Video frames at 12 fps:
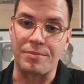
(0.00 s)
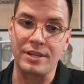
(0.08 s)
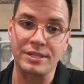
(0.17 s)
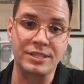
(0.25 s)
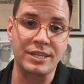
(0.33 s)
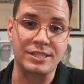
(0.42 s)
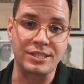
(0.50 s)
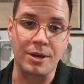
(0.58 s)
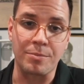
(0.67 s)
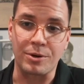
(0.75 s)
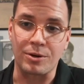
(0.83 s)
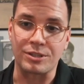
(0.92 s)
This
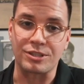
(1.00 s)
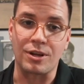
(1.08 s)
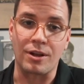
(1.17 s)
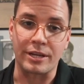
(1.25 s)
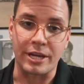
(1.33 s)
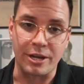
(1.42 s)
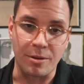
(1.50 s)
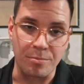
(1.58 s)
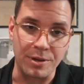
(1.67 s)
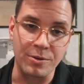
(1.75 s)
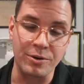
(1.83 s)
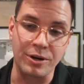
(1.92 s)
system, you're installing a
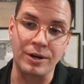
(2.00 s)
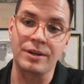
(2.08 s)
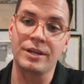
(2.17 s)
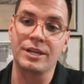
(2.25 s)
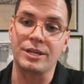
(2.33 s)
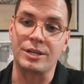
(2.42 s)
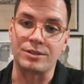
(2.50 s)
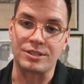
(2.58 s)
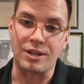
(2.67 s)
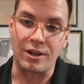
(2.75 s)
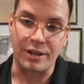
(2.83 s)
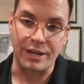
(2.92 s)
computer, you're
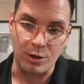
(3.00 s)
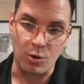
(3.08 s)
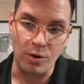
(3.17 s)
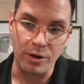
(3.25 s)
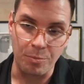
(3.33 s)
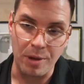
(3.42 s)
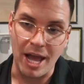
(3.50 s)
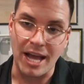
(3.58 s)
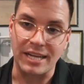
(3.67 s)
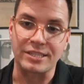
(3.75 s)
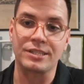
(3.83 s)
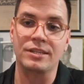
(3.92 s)
installing coil
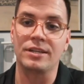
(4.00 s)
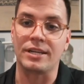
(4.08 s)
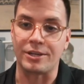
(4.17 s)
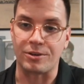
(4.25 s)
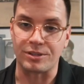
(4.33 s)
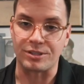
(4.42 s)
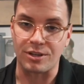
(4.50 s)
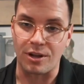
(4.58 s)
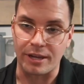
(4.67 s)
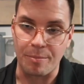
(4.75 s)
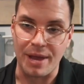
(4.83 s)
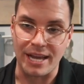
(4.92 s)
packs, and you're
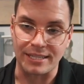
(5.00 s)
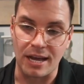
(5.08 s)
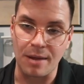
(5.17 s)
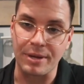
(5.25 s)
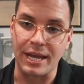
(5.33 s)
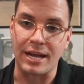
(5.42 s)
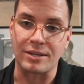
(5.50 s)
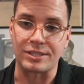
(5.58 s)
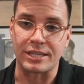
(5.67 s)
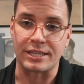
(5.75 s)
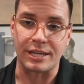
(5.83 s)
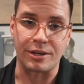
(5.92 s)
installing a mag timing
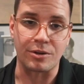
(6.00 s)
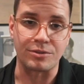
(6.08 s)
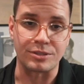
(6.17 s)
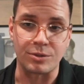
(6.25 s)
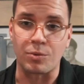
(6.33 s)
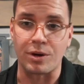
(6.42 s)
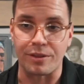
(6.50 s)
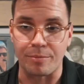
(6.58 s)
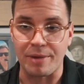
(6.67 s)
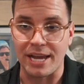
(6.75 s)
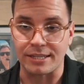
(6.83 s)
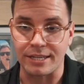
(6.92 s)
housing that goes where the
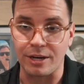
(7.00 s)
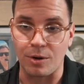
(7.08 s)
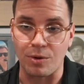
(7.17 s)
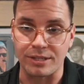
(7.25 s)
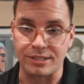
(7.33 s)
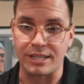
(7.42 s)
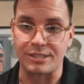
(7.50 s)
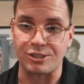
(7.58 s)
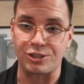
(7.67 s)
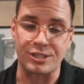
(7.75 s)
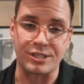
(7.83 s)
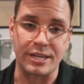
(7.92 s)
magneto was.
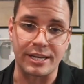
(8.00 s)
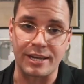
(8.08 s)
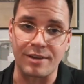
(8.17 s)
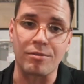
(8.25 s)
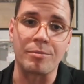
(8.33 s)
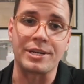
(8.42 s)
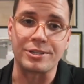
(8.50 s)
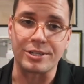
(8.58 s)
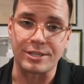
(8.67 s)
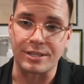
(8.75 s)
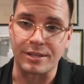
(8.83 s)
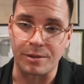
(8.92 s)
That's just sending
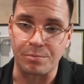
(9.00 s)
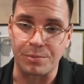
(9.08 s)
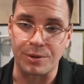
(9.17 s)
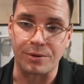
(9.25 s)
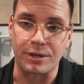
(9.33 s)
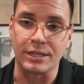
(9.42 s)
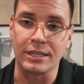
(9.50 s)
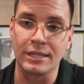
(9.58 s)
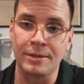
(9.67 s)
information to the computer.